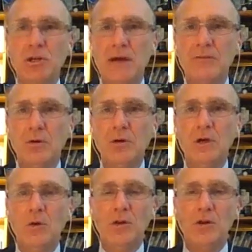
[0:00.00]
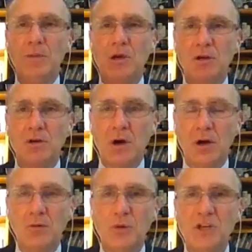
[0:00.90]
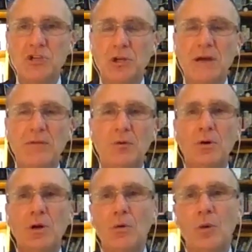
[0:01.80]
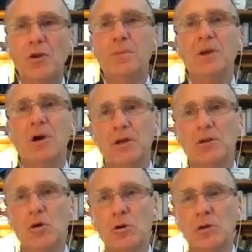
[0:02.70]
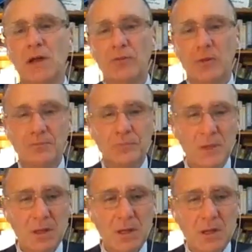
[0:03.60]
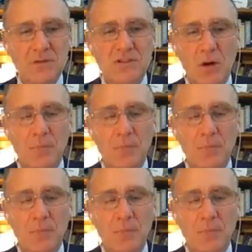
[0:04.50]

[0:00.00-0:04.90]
level, whether it be on a regional level, whether it be on a local level. So